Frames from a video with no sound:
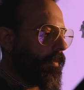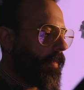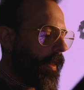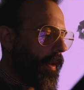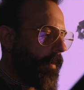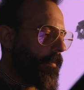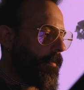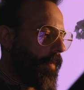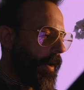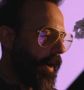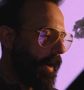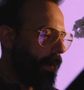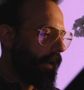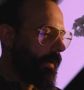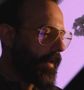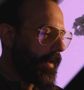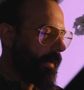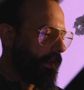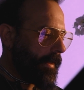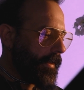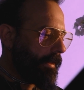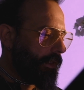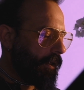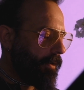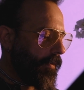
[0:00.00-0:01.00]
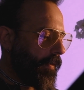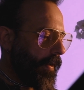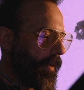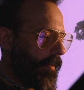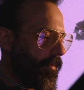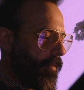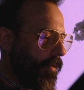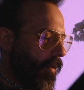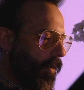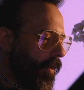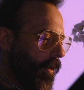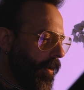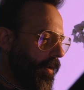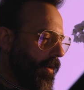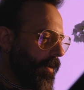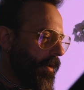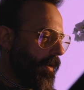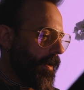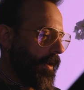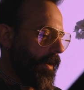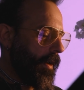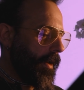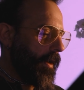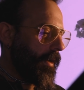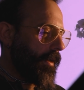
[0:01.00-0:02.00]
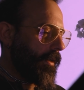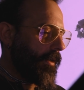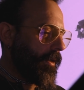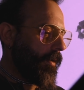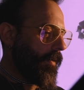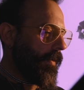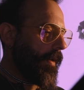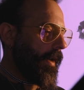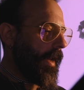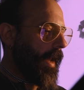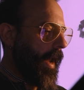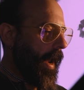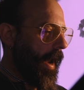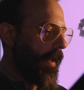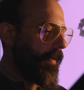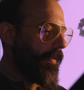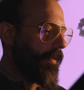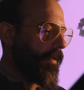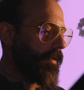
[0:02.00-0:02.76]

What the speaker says: But he's doing more. So again,